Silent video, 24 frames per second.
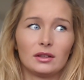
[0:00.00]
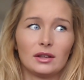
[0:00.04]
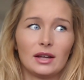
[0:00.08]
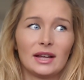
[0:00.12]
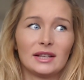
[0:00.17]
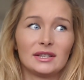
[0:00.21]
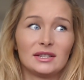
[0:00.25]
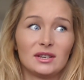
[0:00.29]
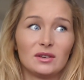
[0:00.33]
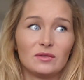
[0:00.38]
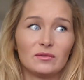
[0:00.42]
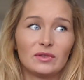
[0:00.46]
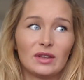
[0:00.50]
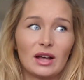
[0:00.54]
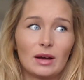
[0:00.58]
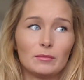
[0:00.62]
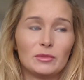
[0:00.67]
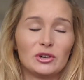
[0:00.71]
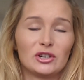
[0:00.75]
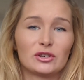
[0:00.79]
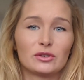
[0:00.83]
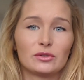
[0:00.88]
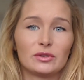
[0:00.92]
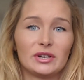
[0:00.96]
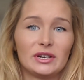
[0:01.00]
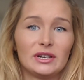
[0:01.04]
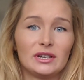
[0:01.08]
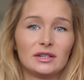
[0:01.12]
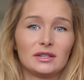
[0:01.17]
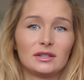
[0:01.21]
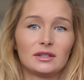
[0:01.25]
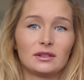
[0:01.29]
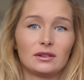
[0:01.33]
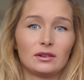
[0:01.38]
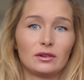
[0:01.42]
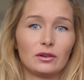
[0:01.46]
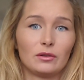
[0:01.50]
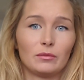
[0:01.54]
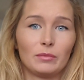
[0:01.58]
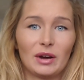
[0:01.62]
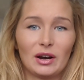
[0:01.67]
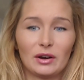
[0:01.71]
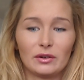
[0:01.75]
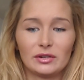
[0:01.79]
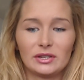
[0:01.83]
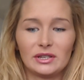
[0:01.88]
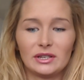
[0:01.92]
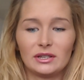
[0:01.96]
anti-inflammatories,
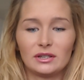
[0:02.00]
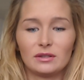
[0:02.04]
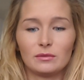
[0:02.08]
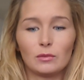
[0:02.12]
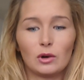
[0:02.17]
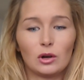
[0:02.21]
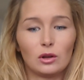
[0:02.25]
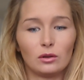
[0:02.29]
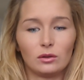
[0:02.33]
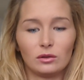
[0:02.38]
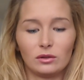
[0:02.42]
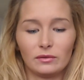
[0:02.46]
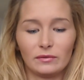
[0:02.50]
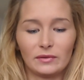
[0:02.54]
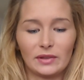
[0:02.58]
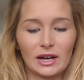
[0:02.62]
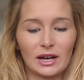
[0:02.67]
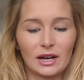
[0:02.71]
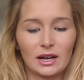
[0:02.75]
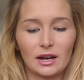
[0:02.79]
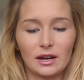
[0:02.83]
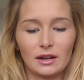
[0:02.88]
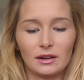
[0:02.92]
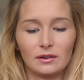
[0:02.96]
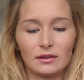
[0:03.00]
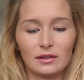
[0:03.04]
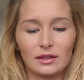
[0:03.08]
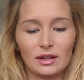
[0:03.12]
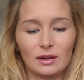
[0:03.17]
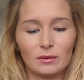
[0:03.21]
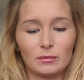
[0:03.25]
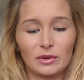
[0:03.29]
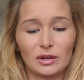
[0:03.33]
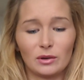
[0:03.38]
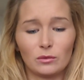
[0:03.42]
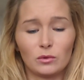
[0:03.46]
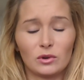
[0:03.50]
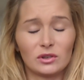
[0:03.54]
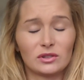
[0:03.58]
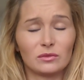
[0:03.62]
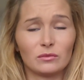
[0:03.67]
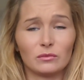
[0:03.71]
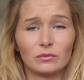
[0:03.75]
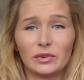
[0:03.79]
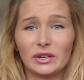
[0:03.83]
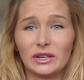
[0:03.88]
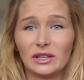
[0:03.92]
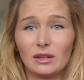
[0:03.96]
paracetamol, all of that kind of thing, but it
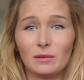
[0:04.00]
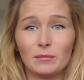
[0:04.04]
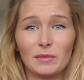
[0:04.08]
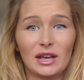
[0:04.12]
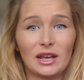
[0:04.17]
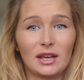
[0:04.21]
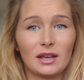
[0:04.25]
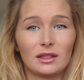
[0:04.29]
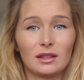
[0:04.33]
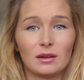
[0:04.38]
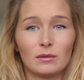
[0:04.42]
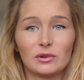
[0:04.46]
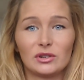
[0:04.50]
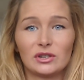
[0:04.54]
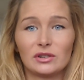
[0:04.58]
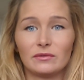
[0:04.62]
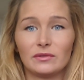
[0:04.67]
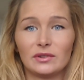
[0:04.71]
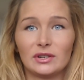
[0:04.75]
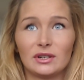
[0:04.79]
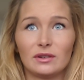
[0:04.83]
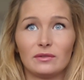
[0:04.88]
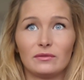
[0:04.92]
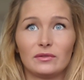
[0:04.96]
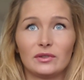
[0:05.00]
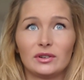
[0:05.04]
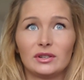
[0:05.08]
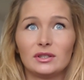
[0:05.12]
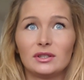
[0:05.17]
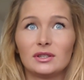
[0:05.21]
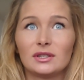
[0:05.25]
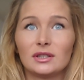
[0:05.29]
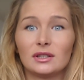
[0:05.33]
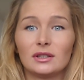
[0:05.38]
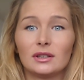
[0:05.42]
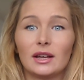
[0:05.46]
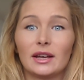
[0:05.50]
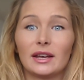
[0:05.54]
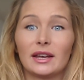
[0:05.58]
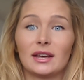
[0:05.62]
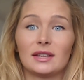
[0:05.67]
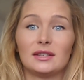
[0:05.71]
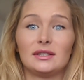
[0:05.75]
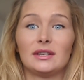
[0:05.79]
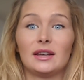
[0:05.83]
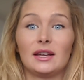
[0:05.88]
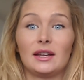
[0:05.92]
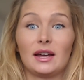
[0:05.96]
wasn't really making that much of a difference. And like
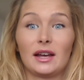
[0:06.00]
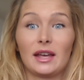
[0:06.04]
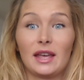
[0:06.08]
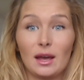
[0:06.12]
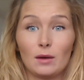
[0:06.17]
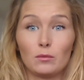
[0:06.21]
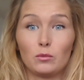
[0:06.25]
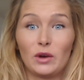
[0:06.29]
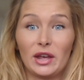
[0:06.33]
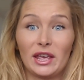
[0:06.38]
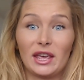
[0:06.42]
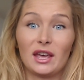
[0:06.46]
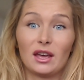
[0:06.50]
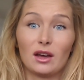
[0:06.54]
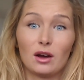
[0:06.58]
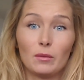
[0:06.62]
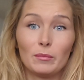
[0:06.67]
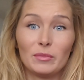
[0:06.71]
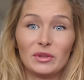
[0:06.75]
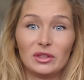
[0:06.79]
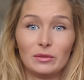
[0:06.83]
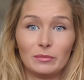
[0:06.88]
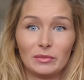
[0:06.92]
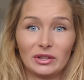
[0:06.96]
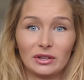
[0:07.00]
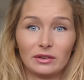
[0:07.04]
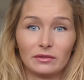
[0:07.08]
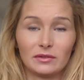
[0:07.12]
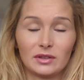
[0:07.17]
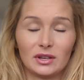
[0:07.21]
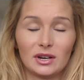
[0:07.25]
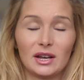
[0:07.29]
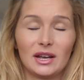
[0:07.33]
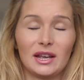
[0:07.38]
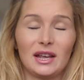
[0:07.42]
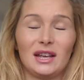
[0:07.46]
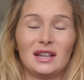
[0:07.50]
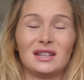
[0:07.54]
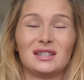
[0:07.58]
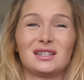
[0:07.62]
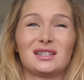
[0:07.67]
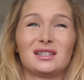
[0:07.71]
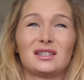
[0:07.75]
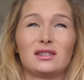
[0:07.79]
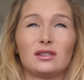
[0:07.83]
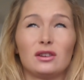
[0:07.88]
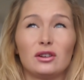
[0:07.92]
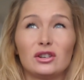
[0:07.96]
I said, I kept waking up in the middle of the night in
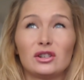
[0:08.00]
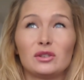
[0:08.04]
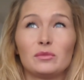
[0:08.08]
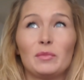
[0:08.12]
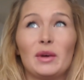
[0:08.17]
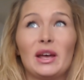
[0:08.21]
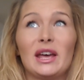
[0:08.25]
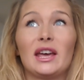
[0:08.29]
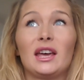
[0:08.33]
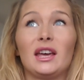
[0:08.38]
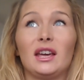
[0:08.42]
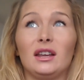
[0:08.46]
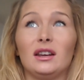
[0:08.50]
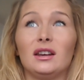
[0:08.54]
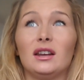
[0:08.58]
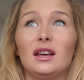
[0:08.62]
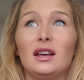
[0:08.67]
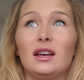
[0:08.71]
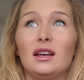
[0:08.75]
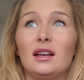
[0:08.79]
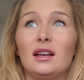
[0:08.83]
such pain